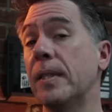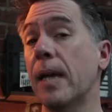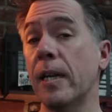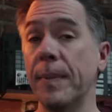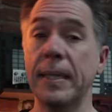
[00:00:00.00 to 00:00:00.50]
This
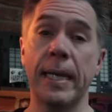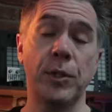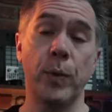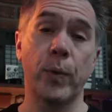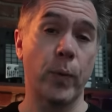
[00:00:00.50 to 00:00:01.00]
document
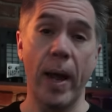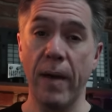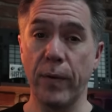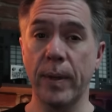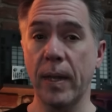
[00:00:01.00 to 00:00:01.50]
takes you through
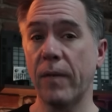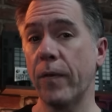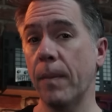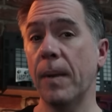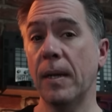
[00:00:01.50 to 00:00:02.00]
everything
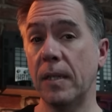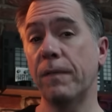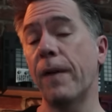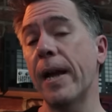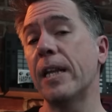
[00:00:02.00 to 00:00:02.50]
from
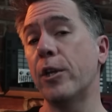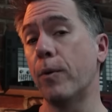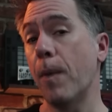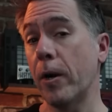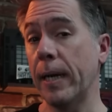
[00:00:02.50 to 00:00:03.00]
defining
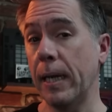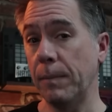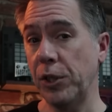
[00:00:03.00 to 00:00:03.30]
your marketing